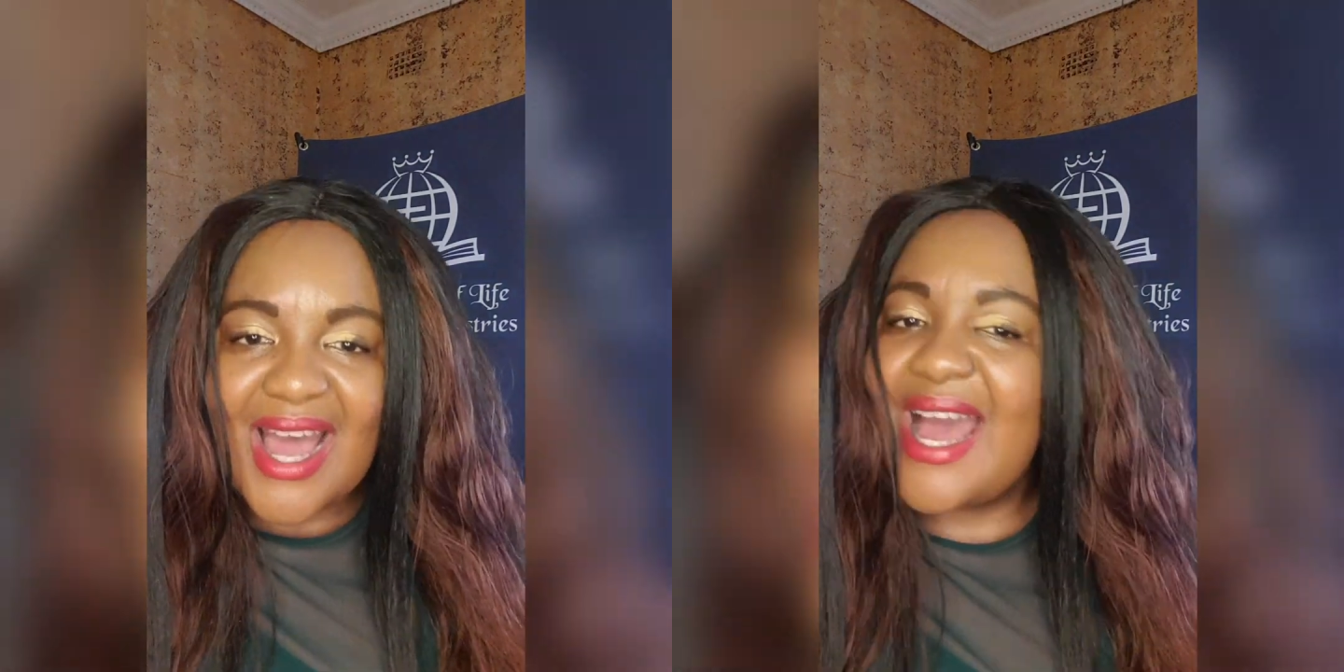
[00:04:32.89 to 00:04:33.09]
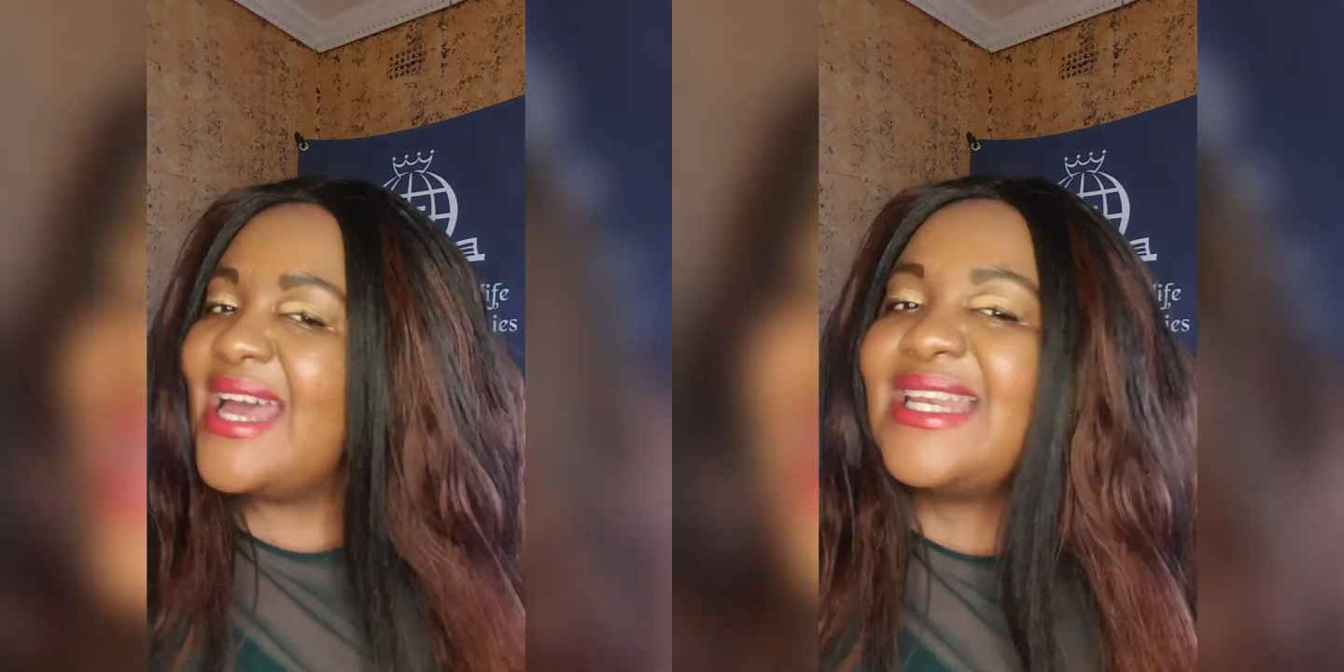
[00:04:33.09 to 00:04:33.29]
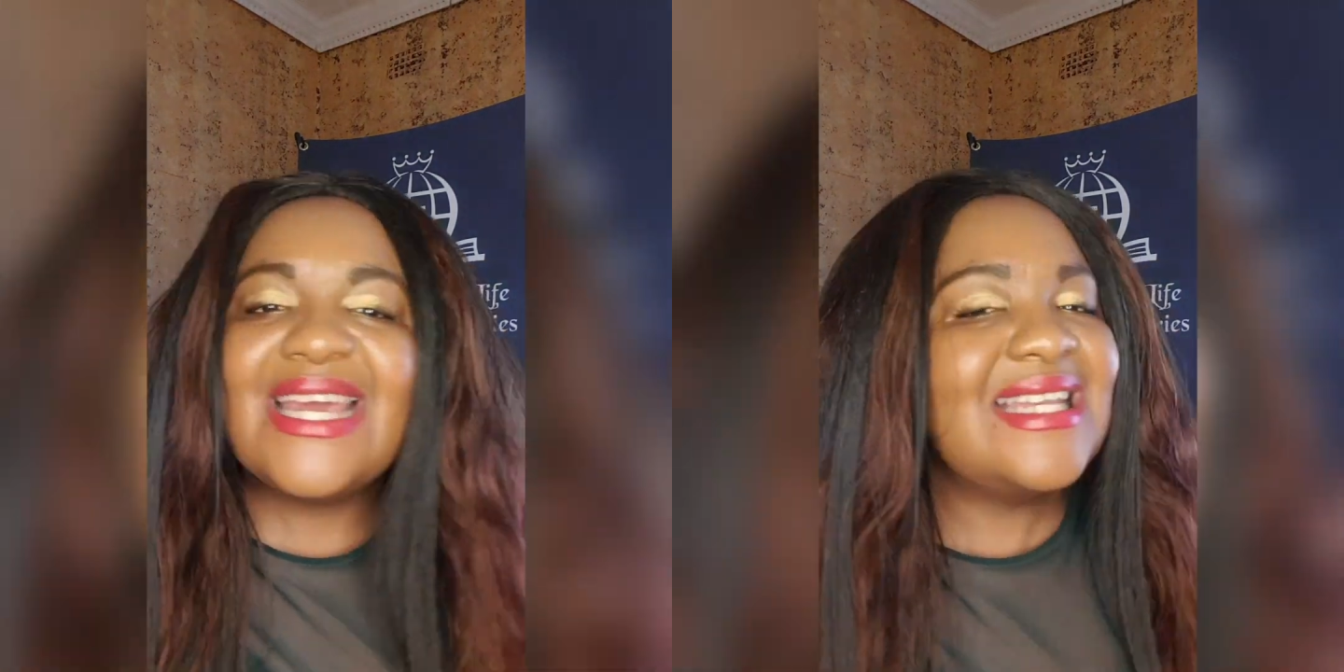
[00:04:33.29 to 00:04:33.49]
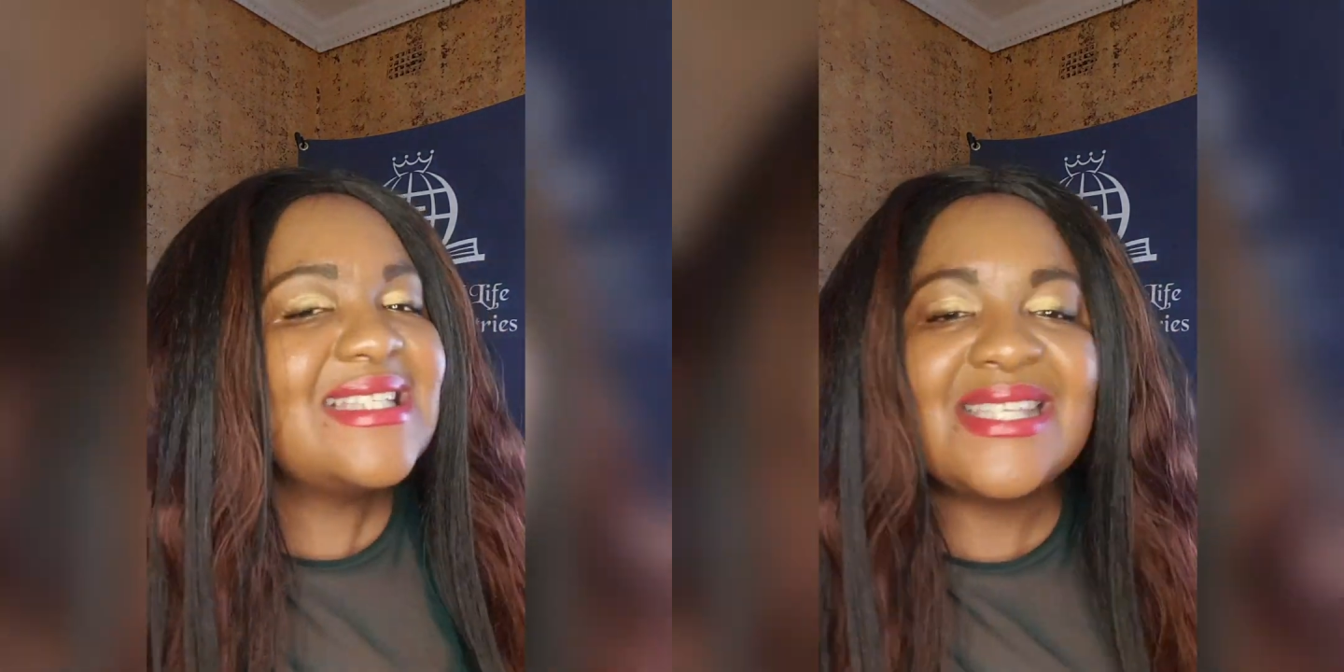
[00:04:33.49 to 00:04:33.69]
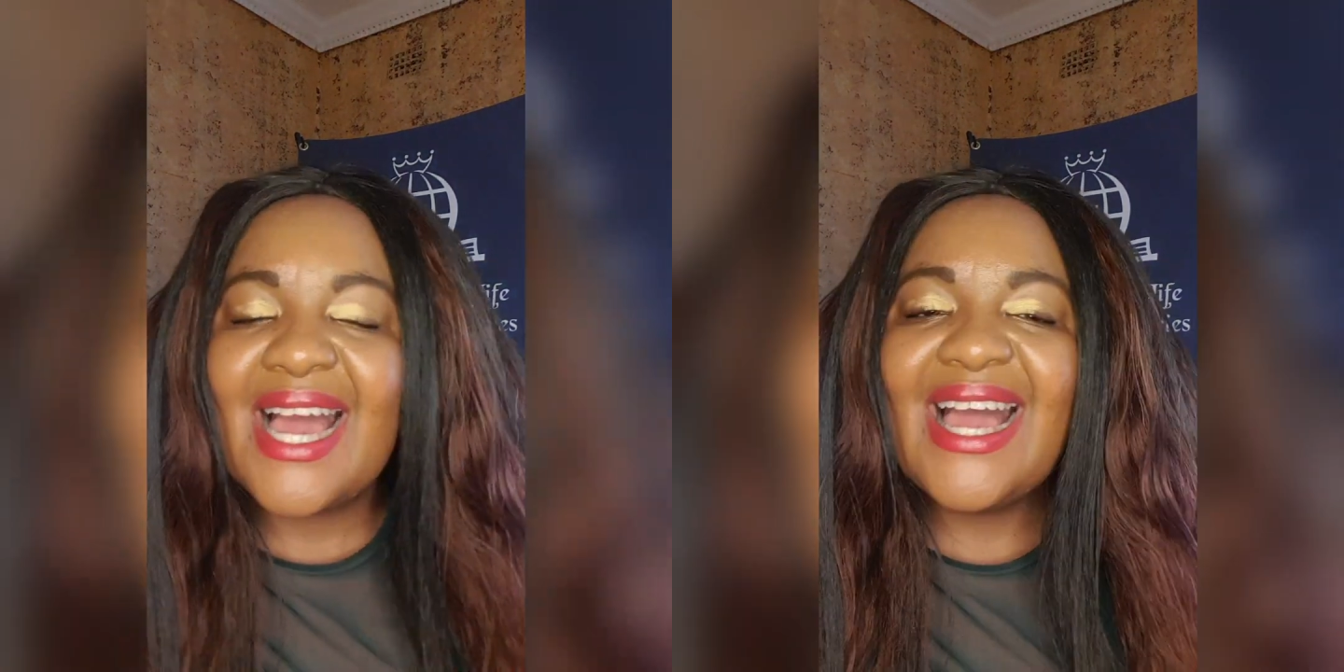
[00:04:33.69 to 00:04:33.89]
an
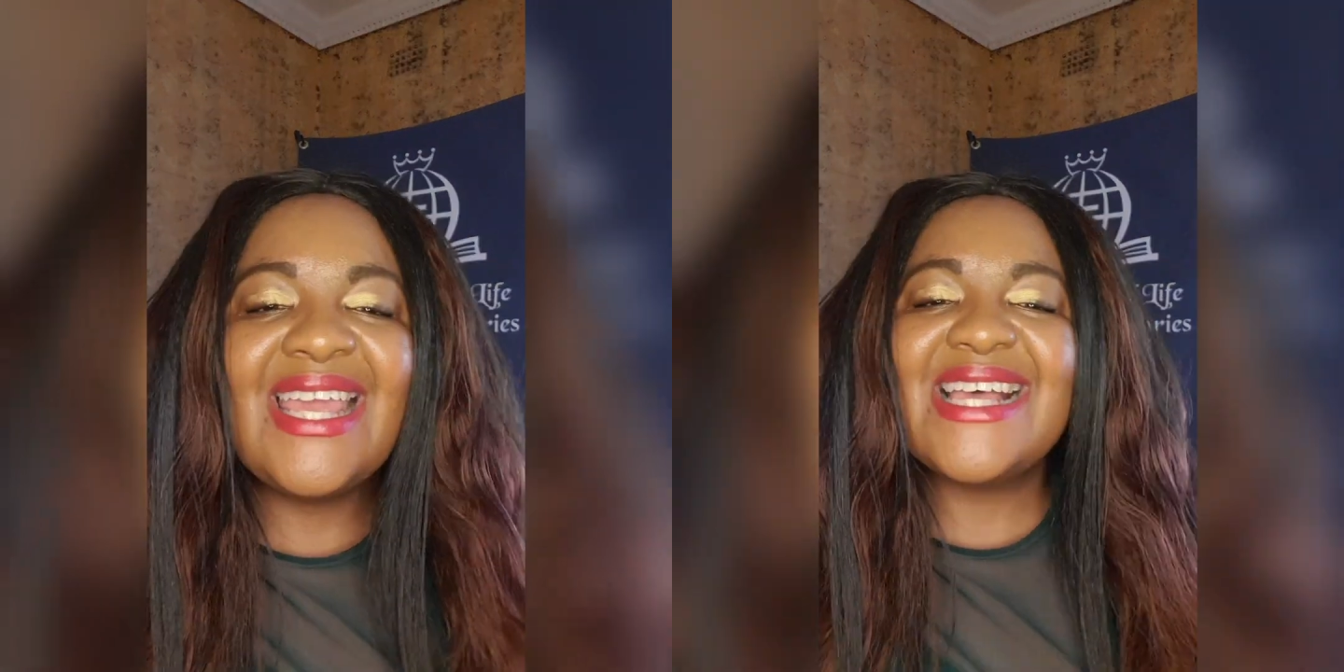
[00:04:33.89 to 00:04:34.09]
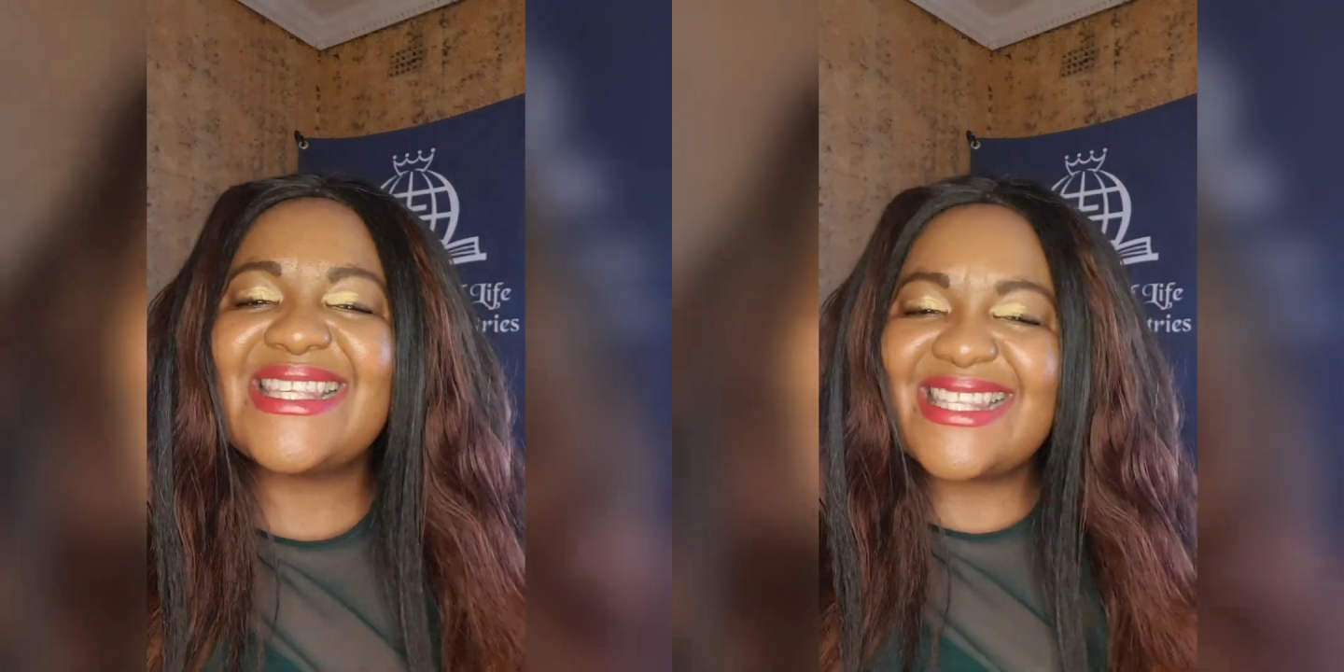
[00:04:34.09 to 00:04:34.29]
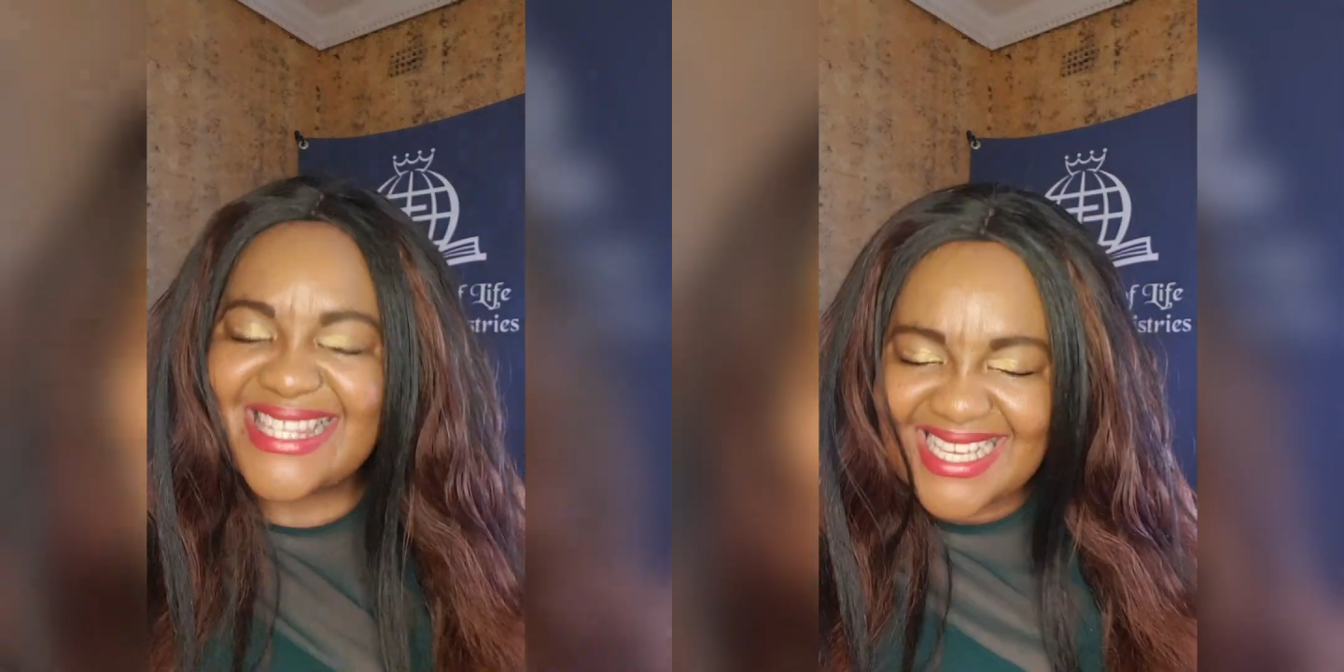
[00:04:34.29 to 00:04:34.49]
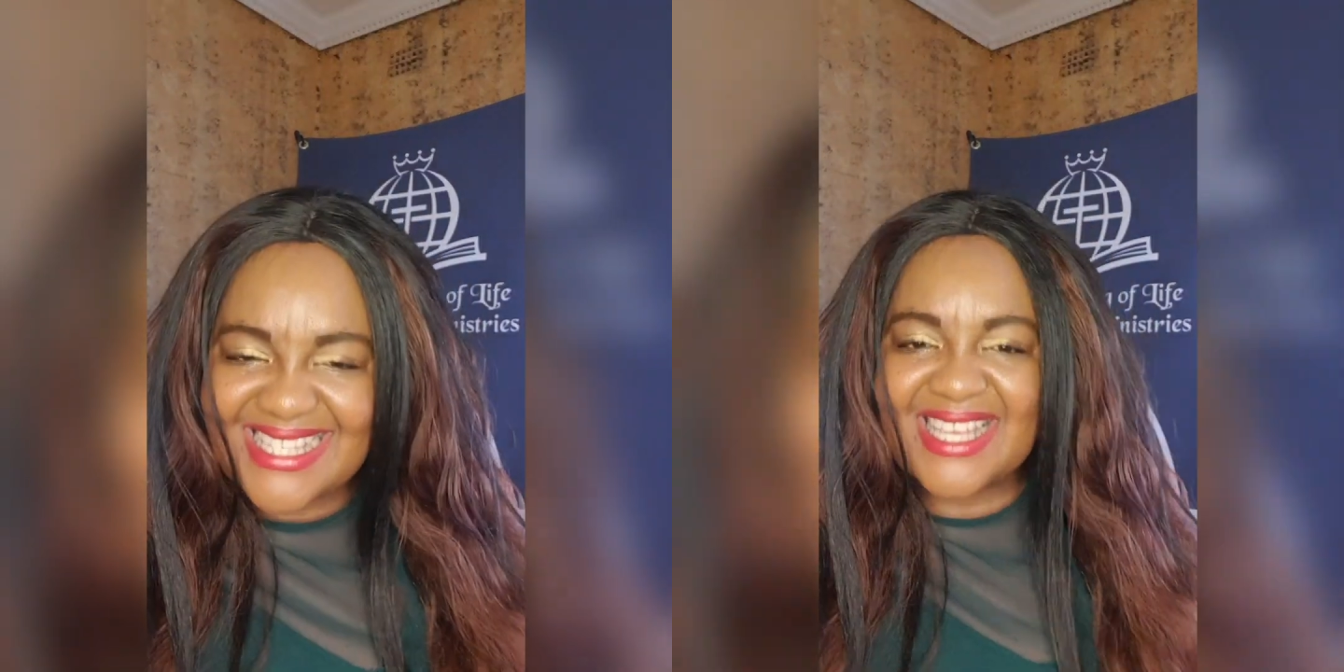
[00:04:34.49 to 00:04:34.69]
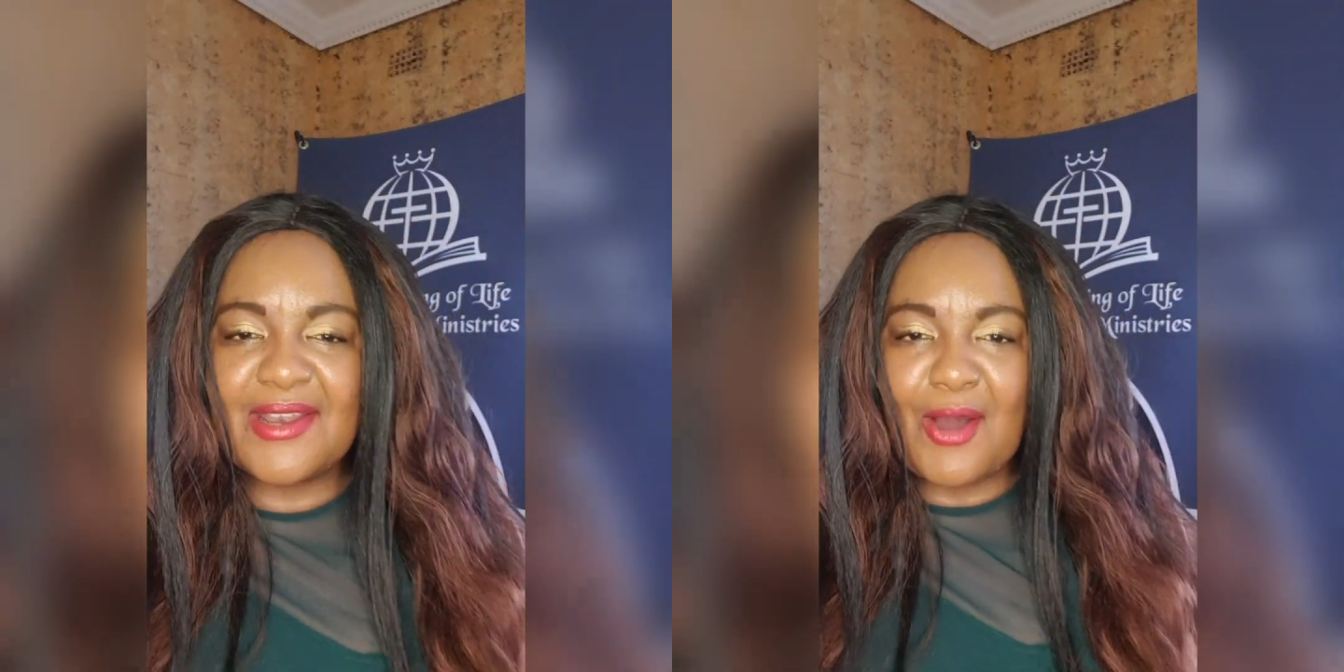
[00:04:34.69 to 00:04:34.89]
entire
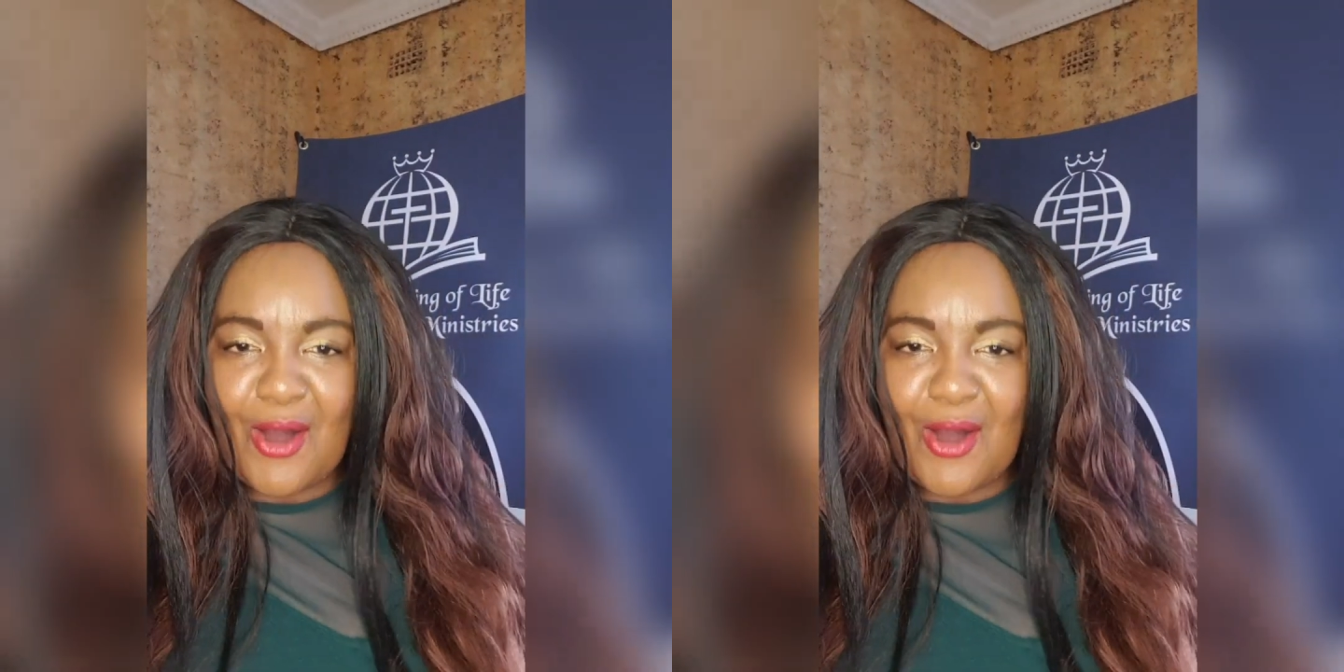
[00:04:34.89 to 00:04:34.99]
season